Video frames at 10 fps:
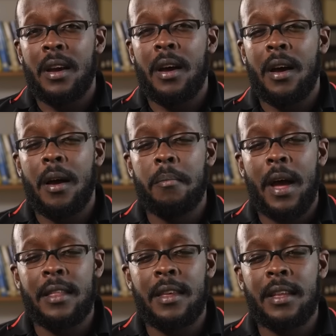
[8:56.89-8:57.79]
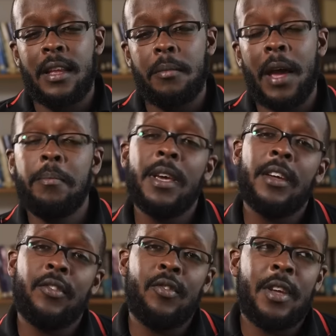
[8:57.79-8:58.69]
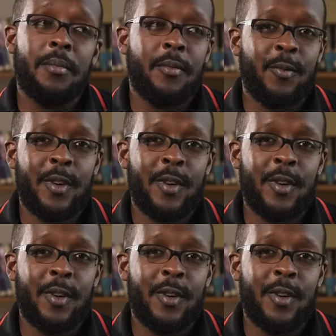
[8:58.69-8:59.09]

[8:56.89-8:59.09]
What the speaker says: I think that my biggest dream,